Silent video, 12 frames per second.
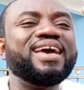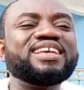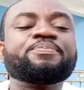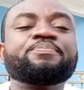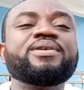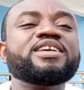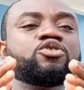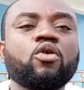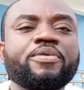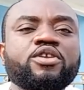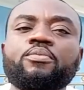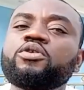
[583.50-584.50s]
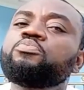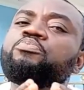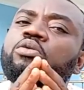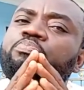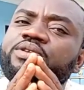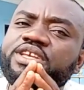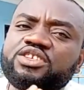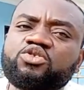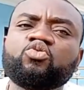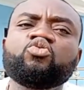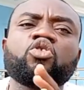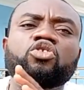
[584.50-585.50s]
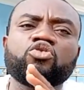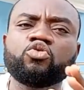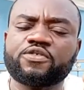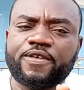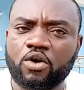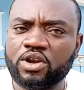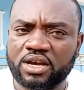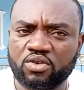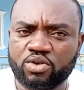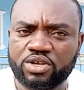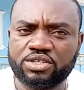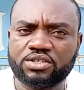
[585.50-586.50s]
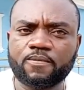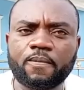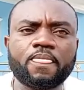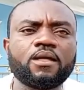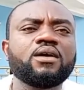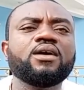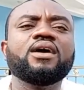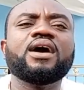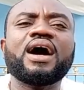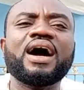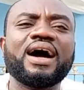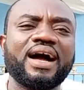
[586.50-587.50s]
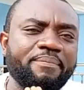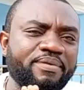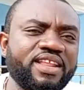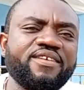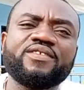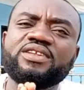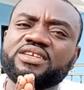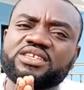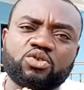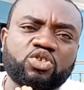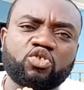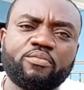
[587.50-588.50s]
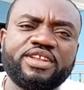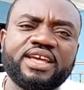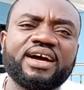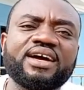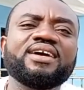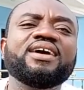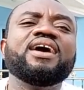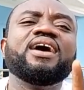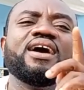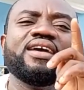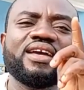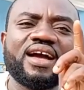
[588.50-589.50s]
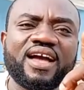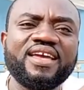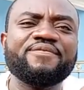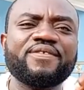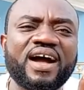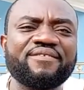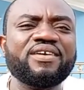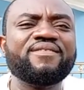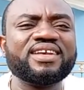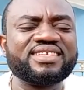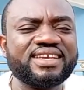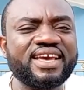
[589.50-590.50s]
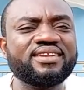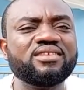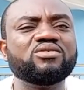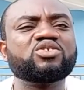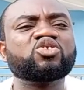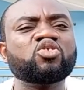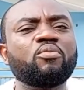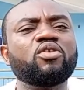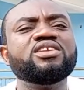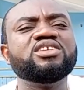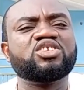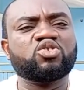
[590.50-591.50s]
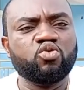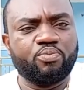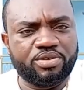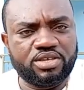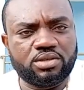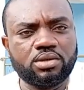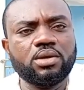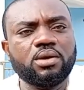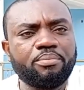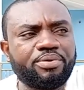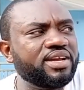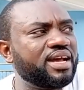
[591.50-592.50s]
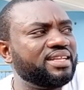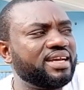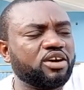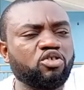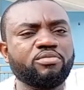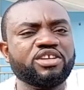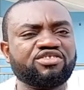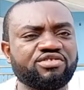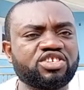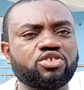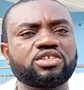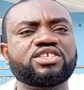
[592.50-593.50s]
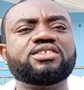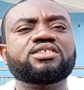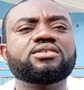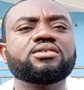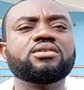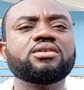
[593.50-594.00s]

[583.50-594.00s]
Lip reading: Express your opinion, but please do not use foul language. I believe in this social media. If I have ever said somebody is stupid, bring out that comment, screenshot it.